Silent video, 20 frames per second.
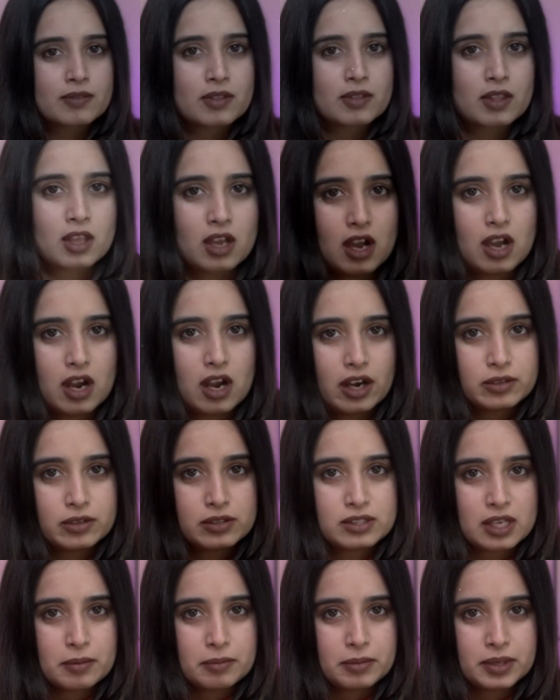Are you
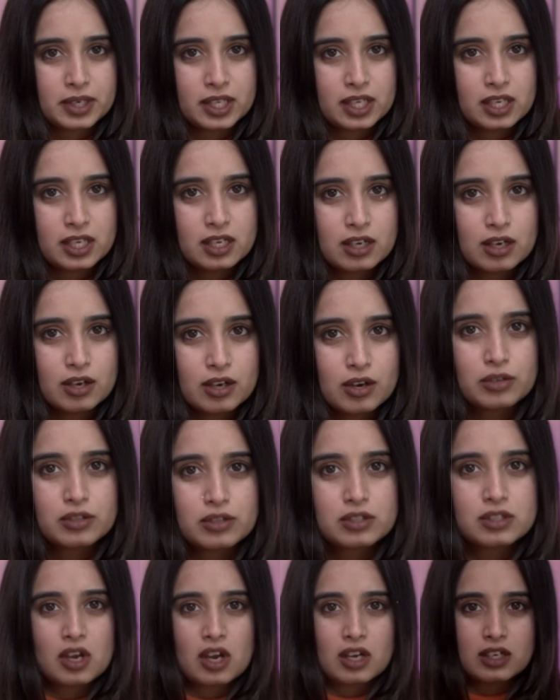somebody who's
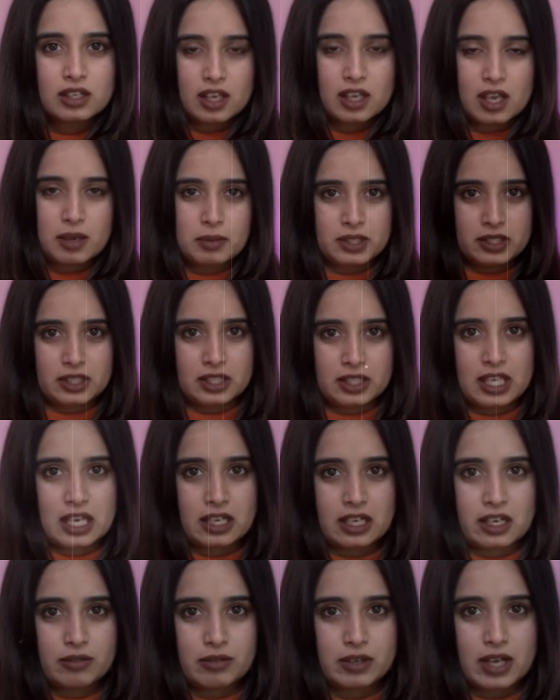not able to get
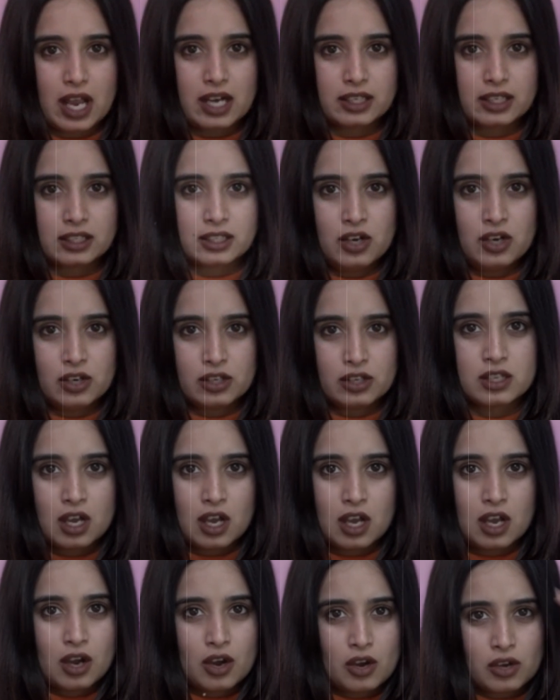React hooks
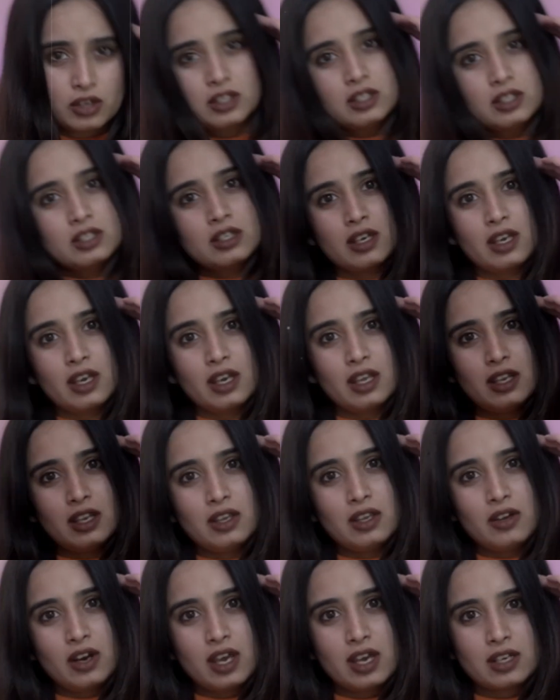hooked in your
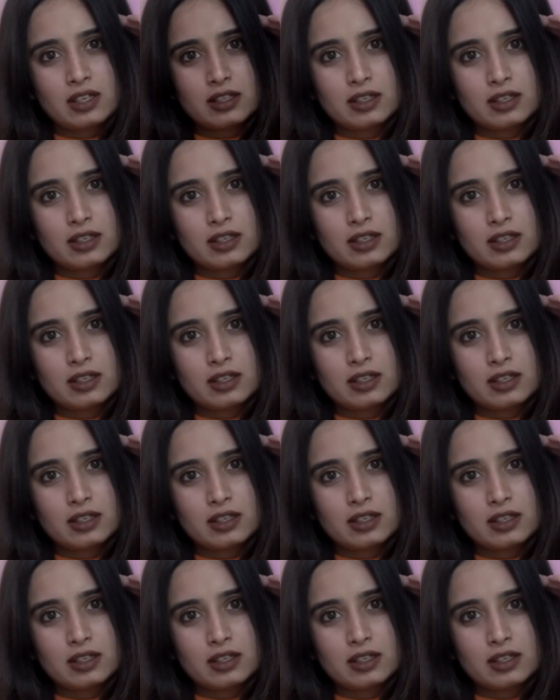head?